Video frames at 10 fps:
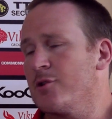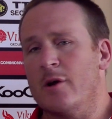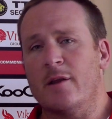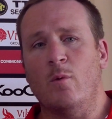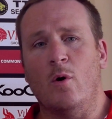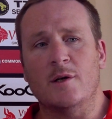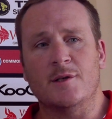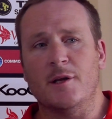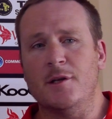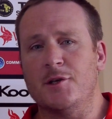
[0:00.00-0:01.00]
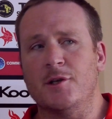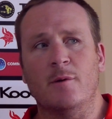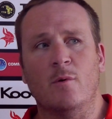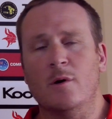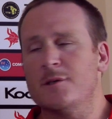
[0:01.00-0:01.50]
strength-wise and
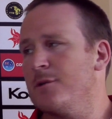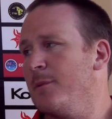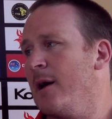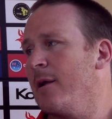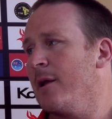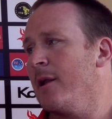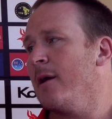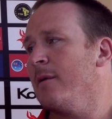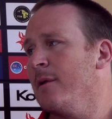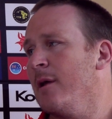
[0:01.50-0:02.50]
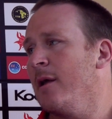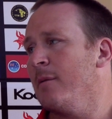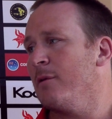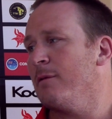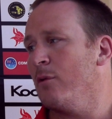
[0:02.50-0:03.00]
conditioning-wise, to be able to get out
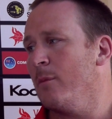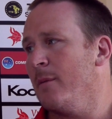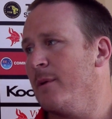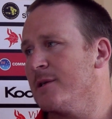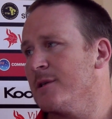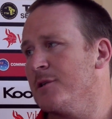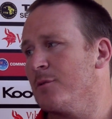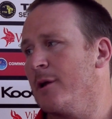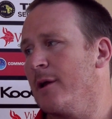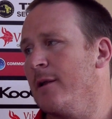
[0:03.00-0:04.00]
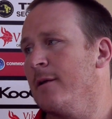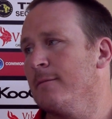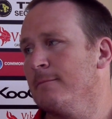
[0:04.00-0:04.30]
and perform their best each weekend.